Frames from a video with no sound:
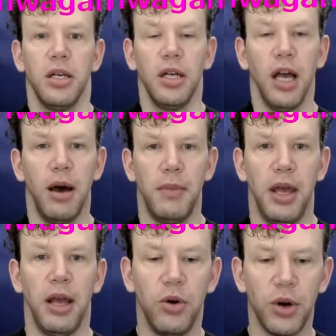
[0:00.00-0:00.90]

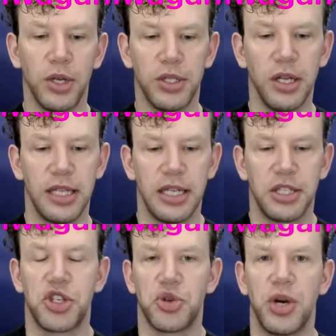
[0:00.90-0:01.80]
And cortisol is that
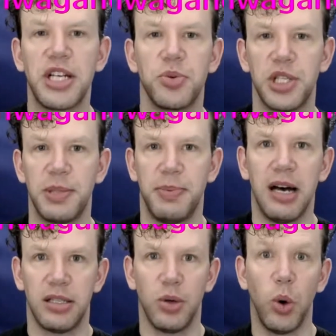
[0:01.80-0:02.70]
stress
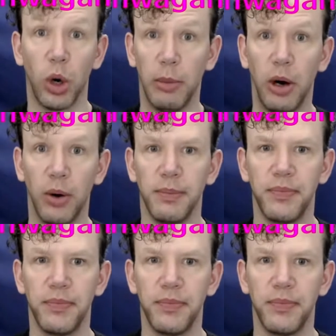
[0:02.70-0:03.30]
response hormone